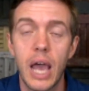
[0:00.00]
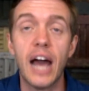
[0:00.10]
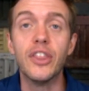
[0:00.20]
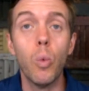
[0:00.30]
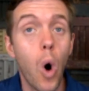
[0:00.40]

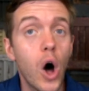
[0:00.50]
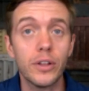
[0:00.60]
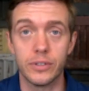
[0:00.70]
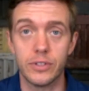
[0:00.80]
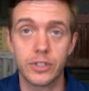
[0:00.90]
And the
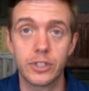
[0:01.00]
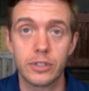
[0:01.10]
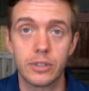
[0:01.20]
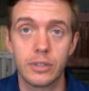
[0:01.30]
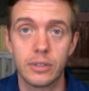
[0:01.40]

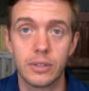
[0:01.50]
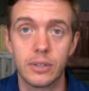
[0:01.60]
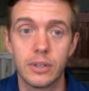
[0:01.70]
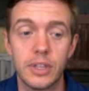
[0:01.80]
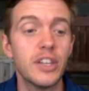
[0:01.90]
Waltons,
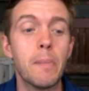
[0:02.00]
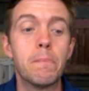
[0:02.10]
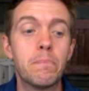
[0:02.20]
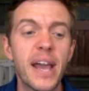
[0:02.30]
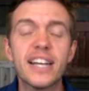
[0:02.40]
they're
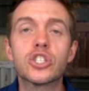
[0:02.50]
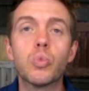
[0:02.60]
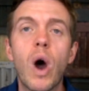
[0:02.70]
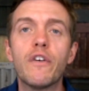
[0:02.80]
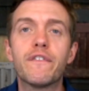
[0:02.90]
the
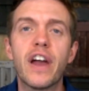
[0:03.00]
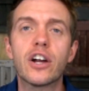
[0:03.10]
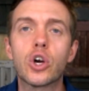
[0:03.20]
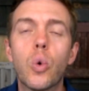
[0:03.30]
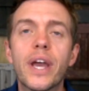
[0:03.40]
biggest
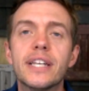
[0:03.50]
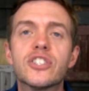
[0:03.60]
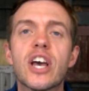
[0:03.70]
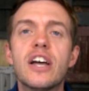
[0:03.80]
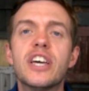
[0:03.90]
welfare
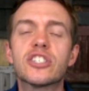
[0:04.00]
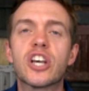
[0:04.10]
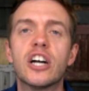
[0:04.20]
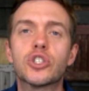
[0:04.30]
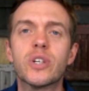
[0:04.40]
queens this
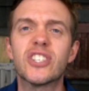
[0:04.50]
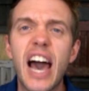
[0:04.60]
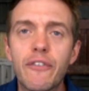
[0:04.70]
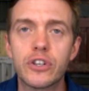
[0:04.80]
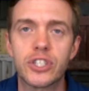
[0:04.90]
country's
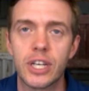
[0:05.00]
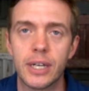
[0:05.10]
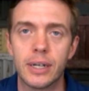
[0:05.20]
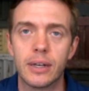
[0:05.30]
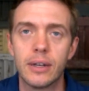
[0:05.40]
ever
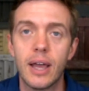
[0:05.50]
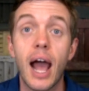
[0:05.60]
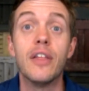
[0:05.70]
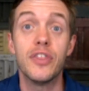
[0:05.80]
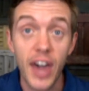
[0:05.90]
seen.
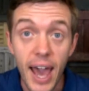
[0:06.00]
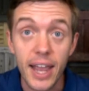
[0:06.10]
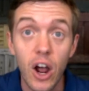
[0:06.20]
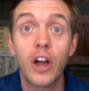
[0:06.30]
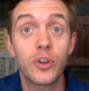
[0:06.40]
And
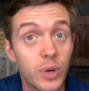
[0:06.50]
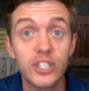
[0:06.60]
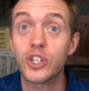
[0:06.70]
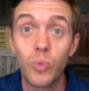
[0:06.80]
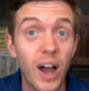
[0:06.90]
they are the
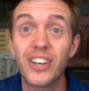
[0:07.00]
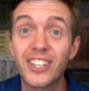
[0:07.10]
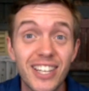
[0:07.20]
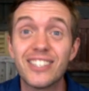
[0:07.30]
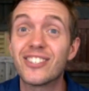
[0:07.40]
reason why the
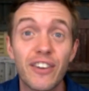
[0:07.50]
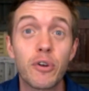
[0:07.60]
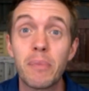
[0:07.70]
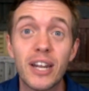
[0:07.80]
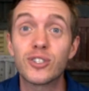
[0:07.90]
Clintons
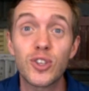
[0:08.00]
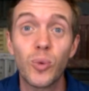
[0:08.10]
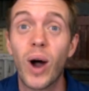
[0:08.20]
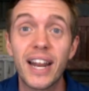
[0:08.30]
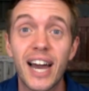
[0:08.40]
ever made it to
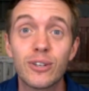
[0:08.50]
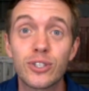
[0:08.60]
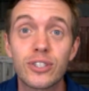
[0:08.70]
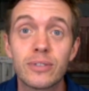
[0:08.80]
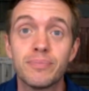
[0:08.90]
the White
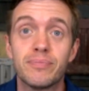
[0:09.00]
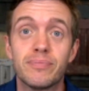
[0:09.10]
House.